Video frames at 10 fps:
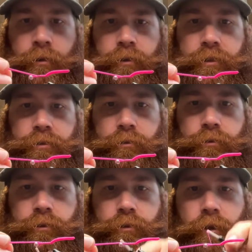These are
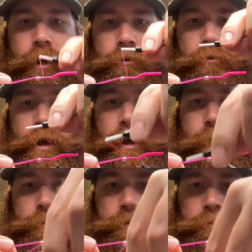just light
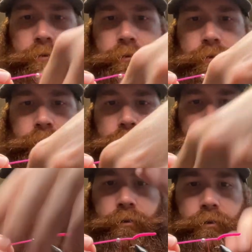wraps.
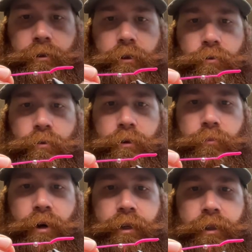Don't want to
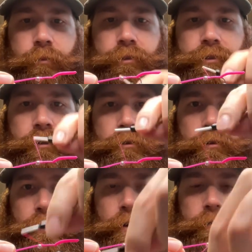break that material
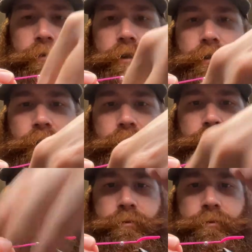off like that.